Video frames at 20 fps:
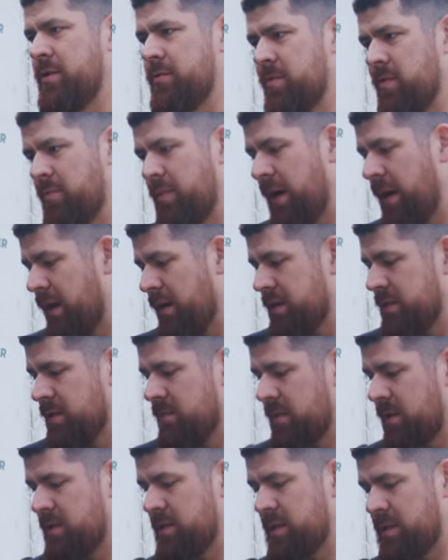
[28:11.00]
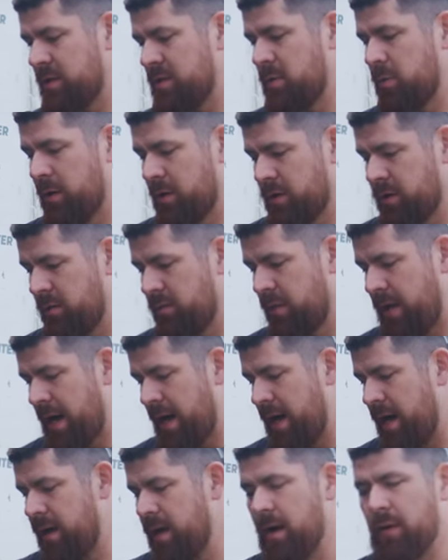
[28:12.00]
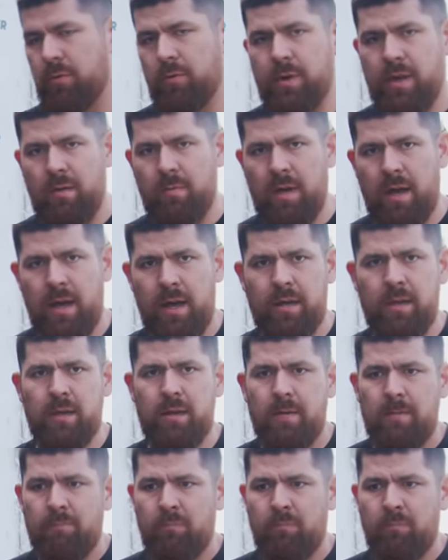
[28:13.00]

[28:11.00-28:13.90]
your repair. Sometimes it is quicker to buy a reman.